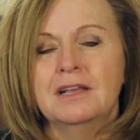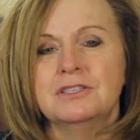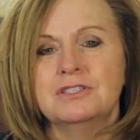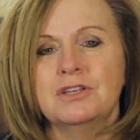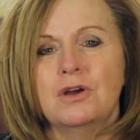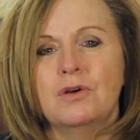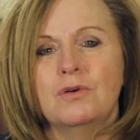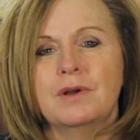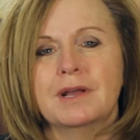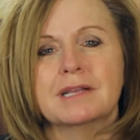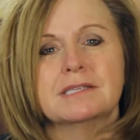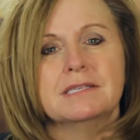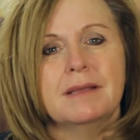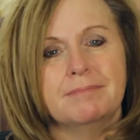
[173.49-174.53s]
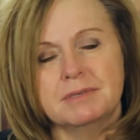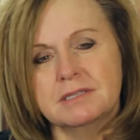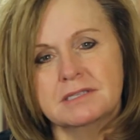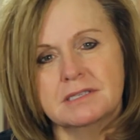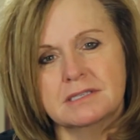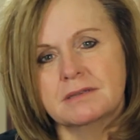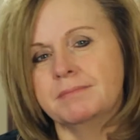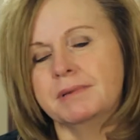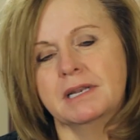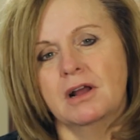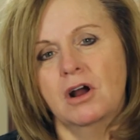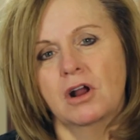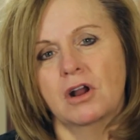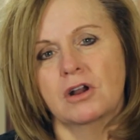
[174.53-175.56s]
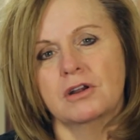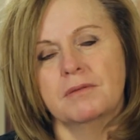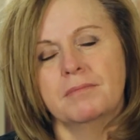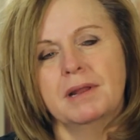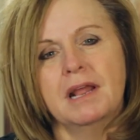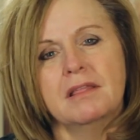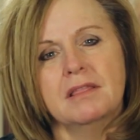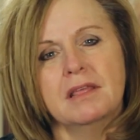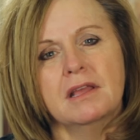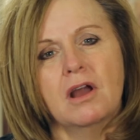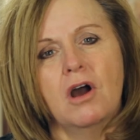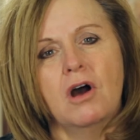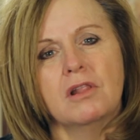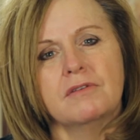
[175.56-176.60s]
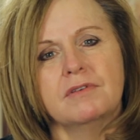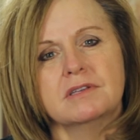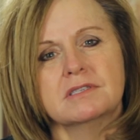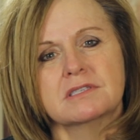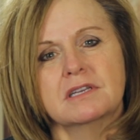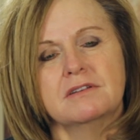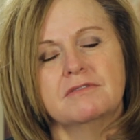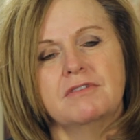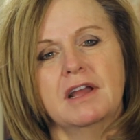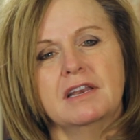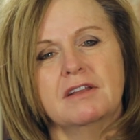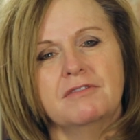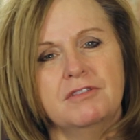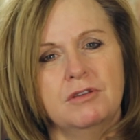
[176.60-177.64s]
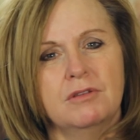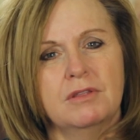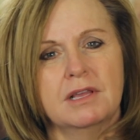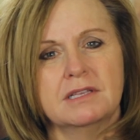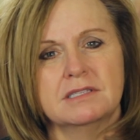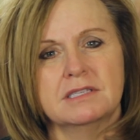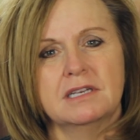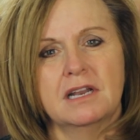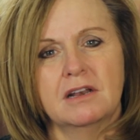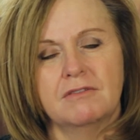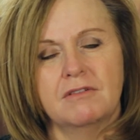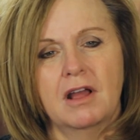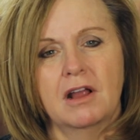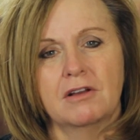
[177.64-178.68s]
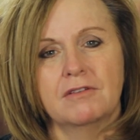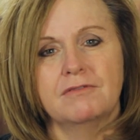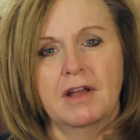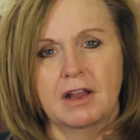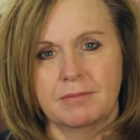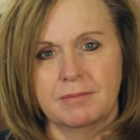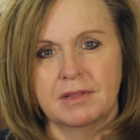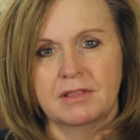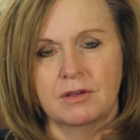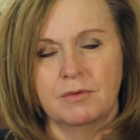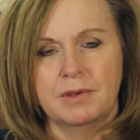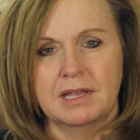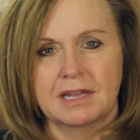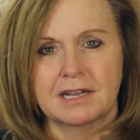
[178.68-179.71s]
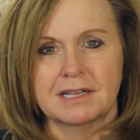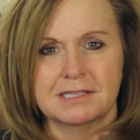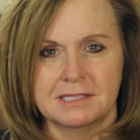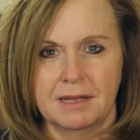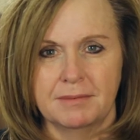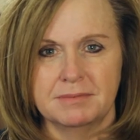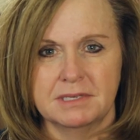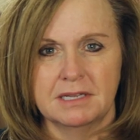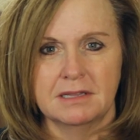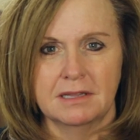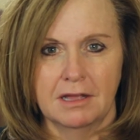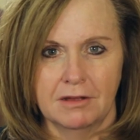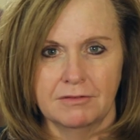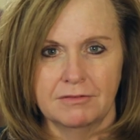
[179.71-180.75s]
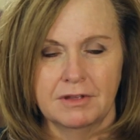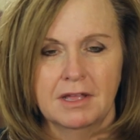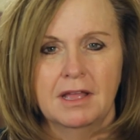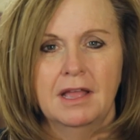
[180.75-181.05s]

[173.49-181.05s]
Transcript: So acceptance is a bit hard, but I think all of us can find a few things in our environment that we can accept and love.